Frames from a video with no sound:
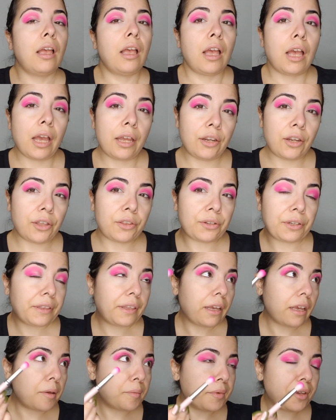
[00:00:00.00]
Another
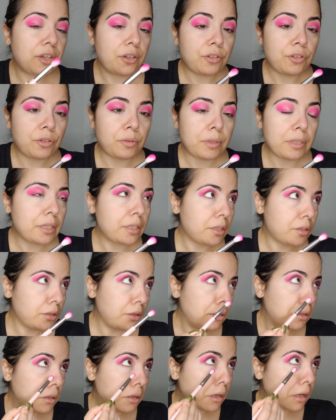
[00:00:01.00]
thing I'm gonna do is to
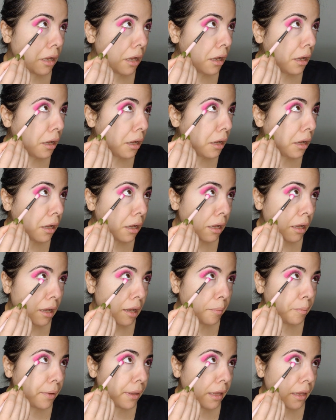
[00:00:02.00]
look
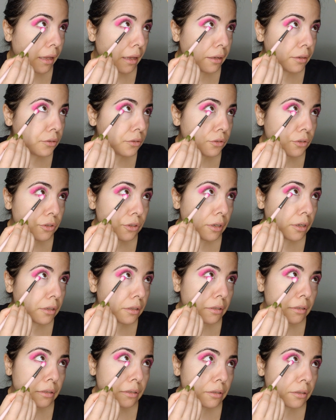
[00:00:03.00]
up and
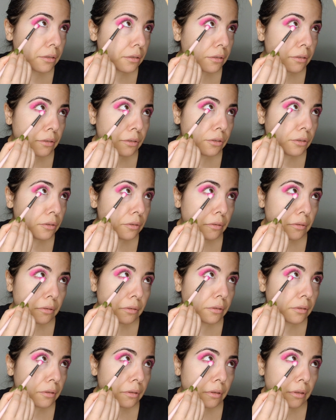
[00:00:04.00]
just do
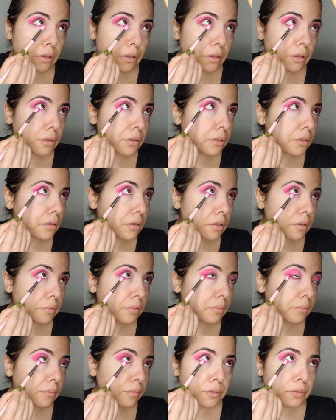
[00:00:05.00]
this.
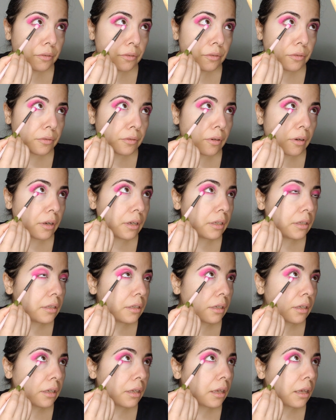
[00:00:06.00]
Draw it
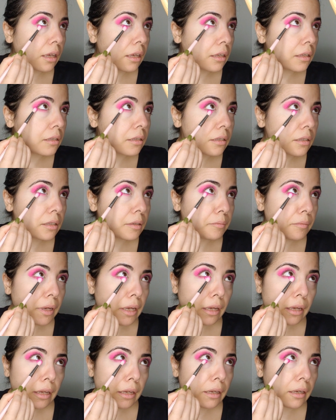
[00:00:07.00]
against
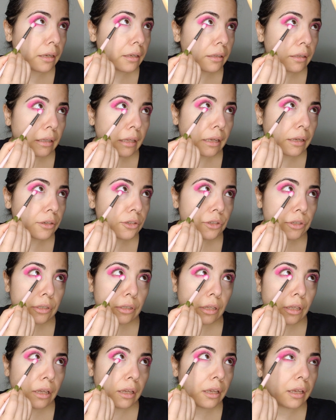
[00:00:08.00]
my lash
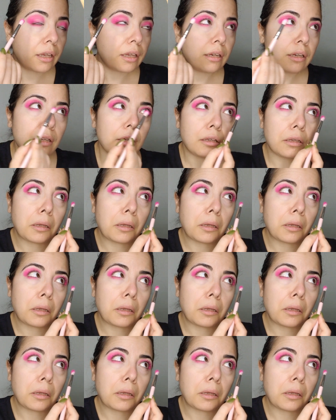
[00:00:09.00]
line.